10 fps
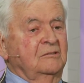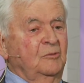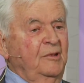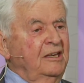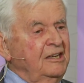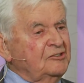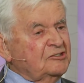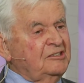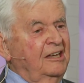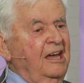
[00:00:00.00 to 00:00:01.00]
It would be an
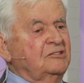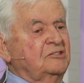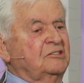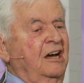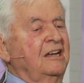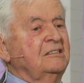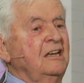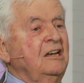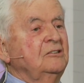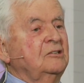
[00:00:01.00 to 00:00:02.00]
interesting exercise
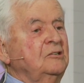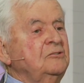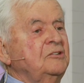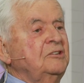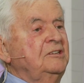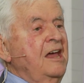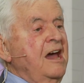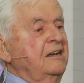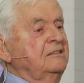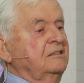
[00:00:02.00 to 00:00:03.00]
to look at the
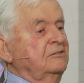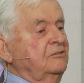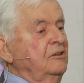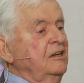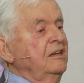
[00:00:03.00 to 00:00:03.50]
narrative